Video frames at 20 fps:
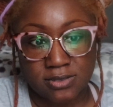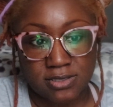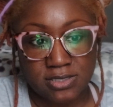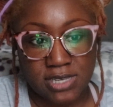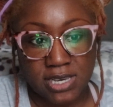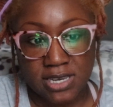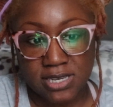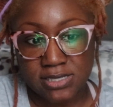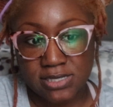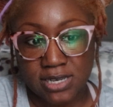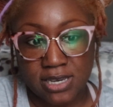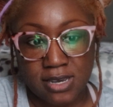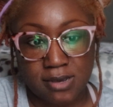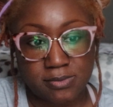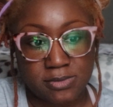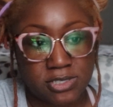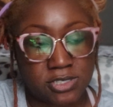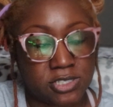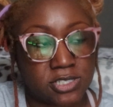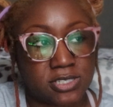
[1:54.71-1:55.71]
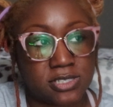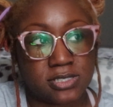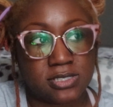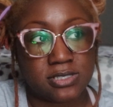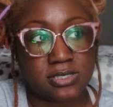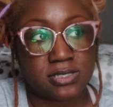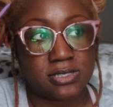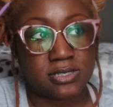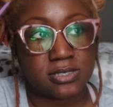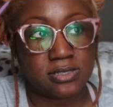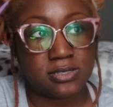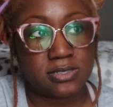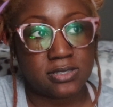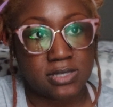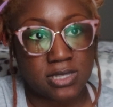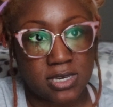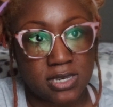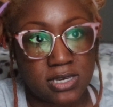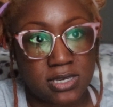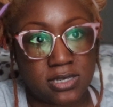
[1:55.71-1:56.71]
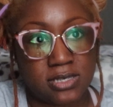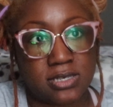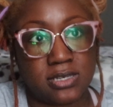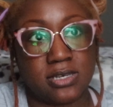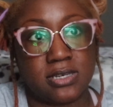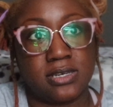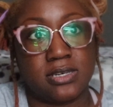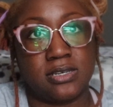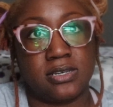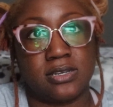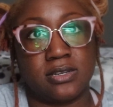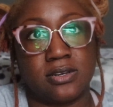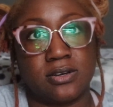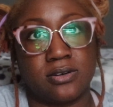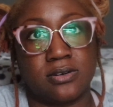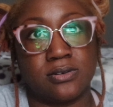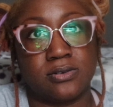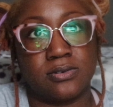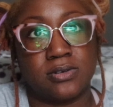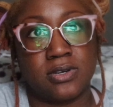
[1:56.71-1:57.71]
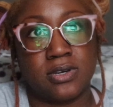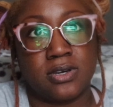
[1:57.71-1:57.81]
taking time to just think, you know,